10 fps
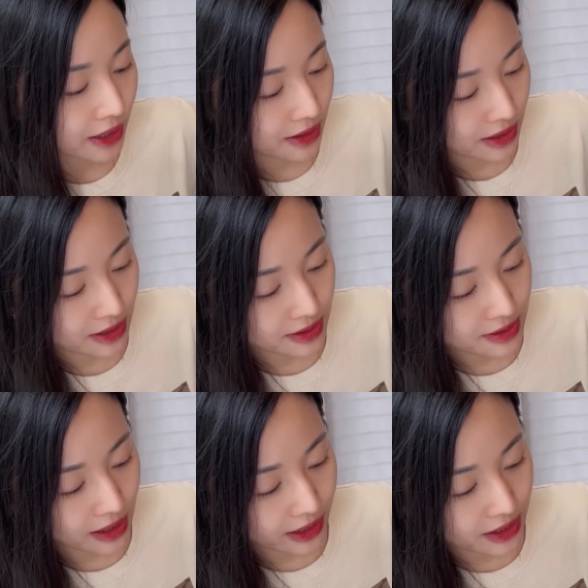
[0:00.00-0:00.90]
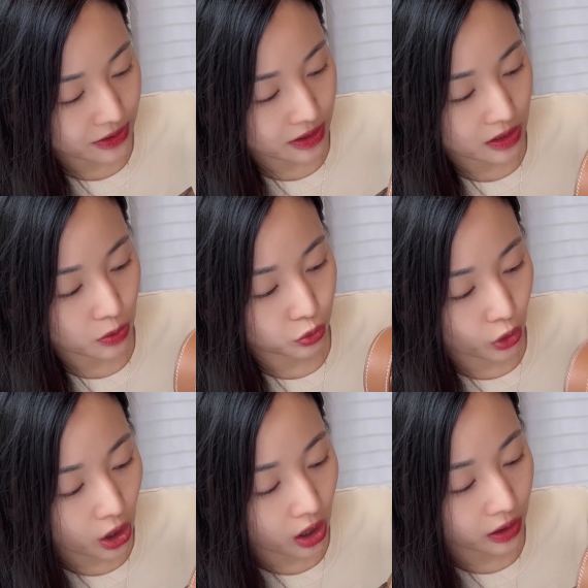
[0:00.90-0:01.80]
The inside is the
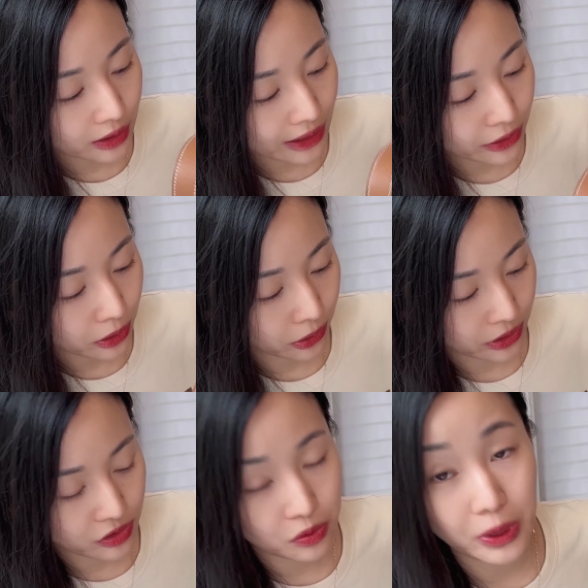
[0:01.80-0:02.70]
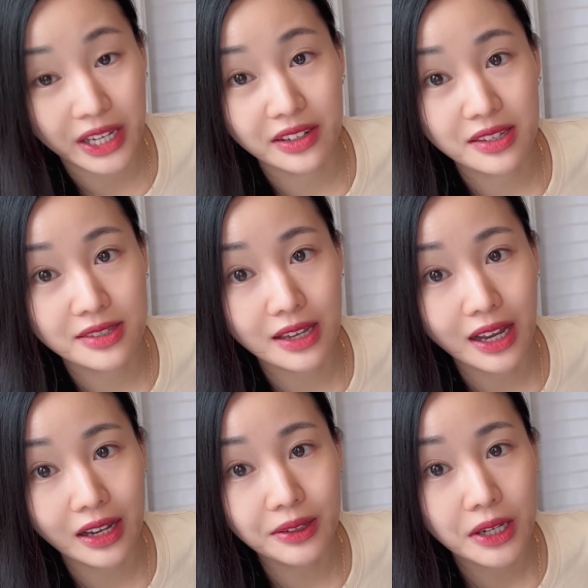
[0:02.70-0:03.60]
raw leather or the suede
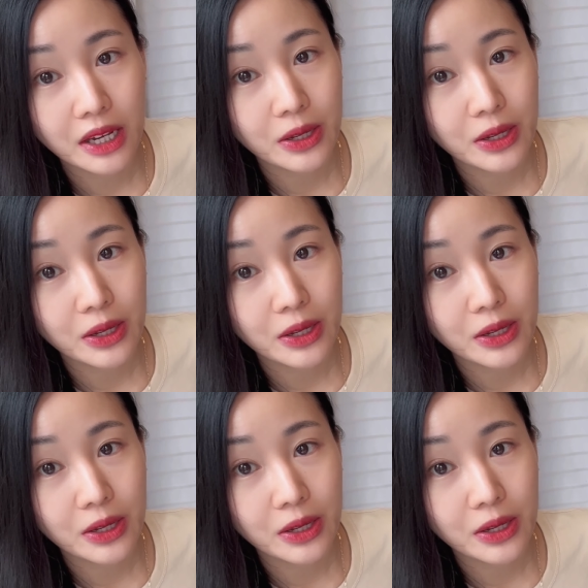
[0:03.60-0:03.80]
side.